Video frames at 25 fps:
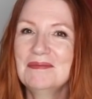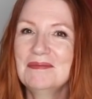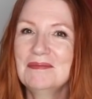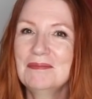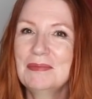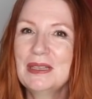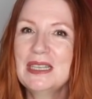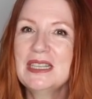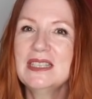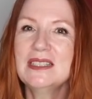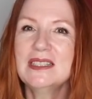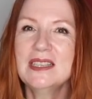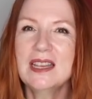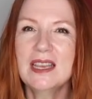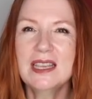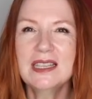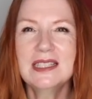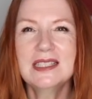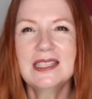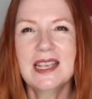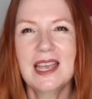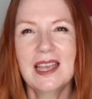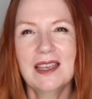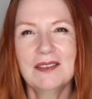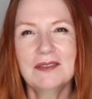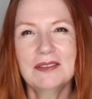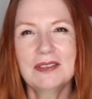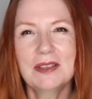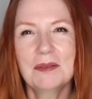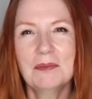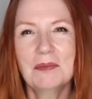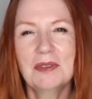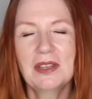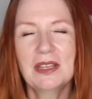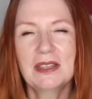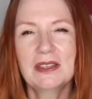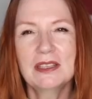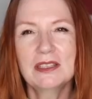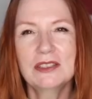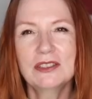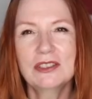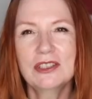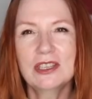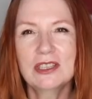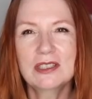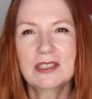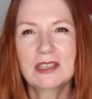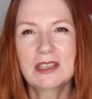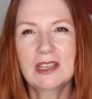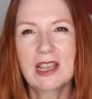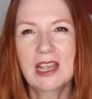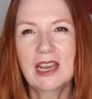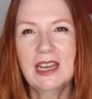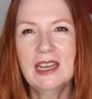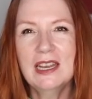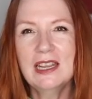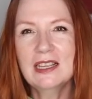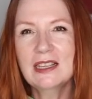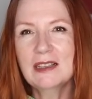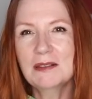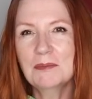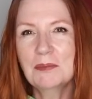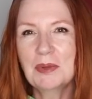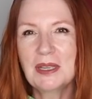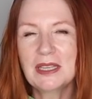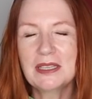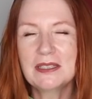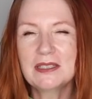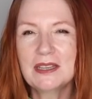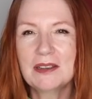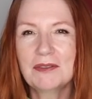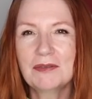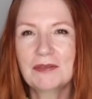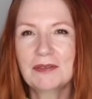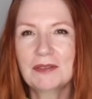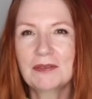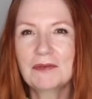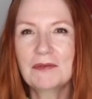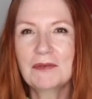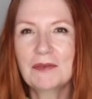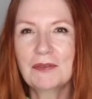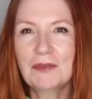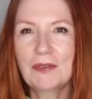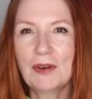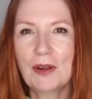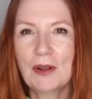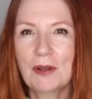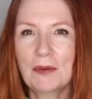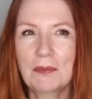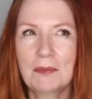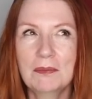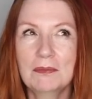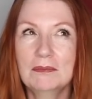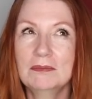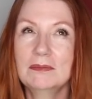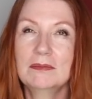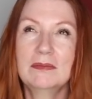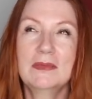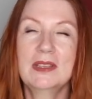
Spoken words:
But it's nice to have something that's just a little bit different from,